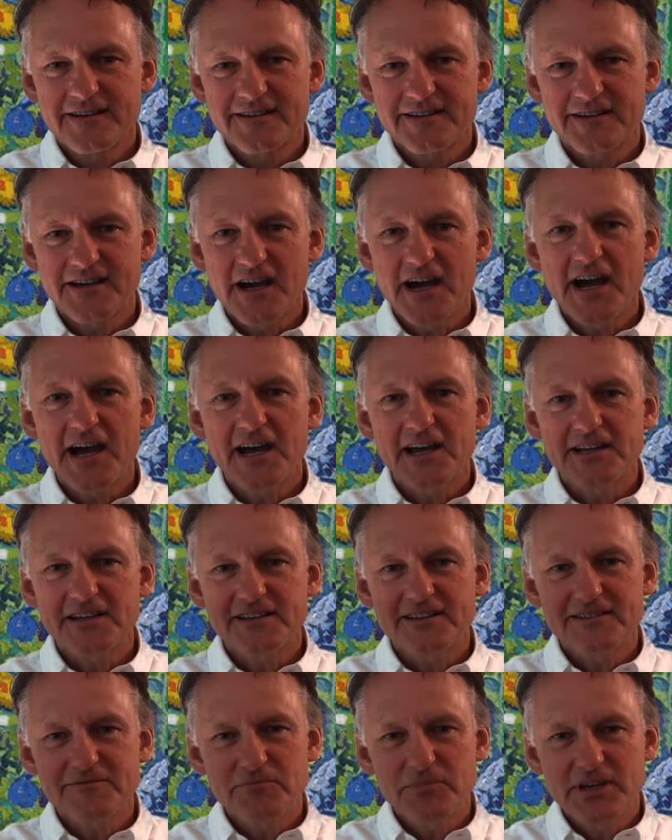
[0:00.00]

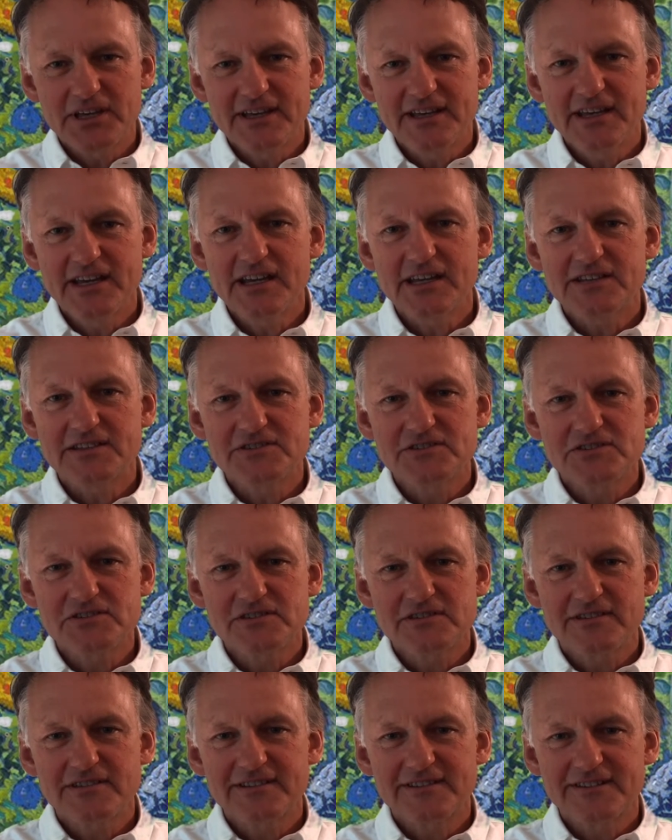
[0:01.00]
God
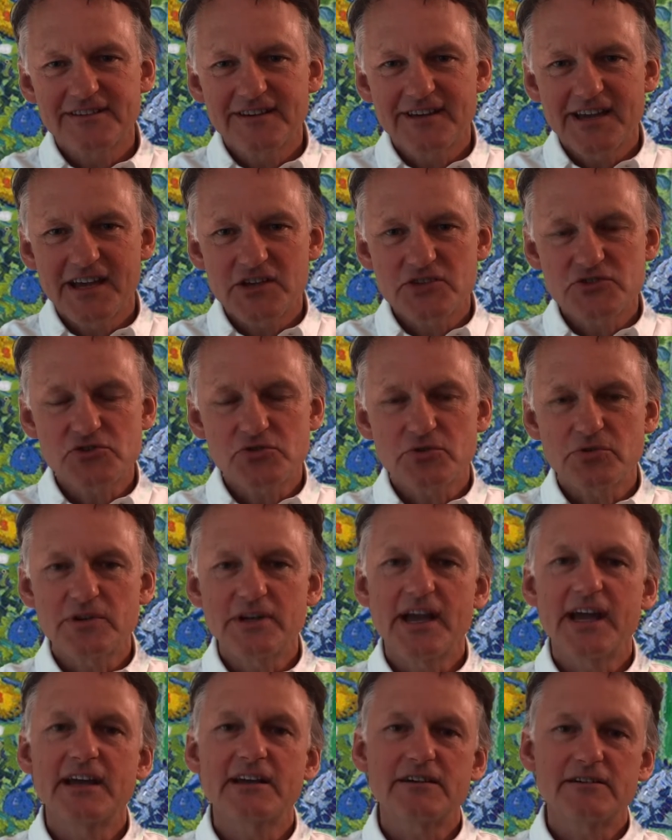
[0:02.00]
begins his
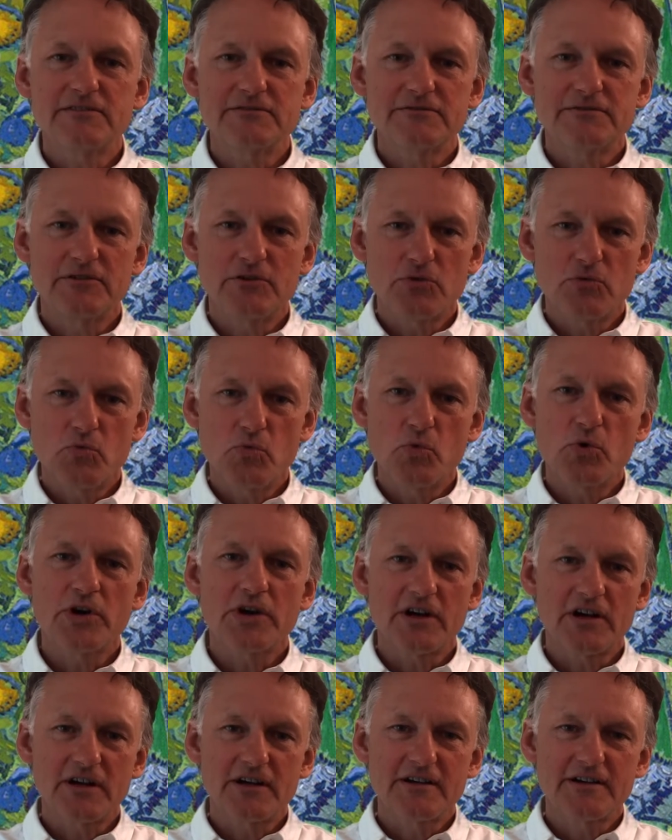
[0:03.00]
creative
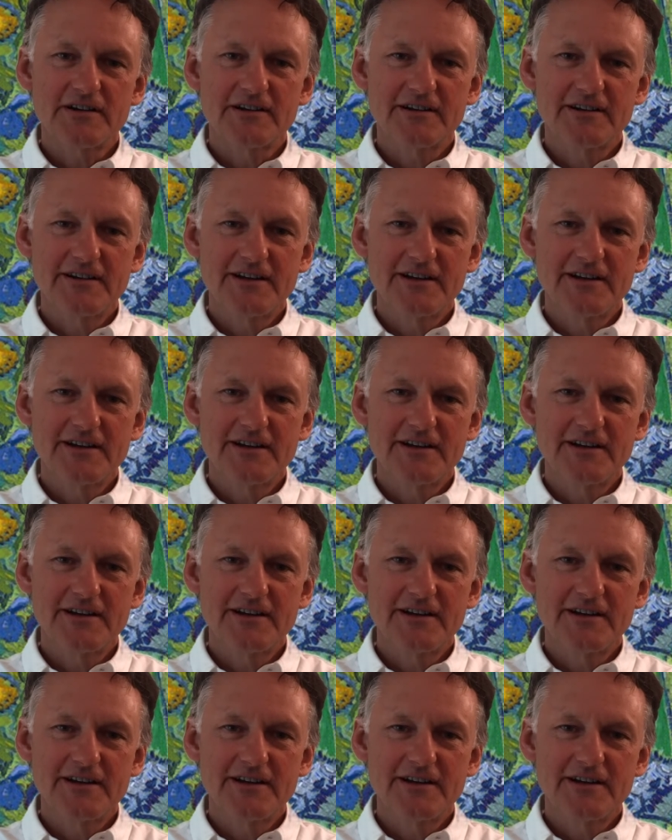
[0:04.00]
work.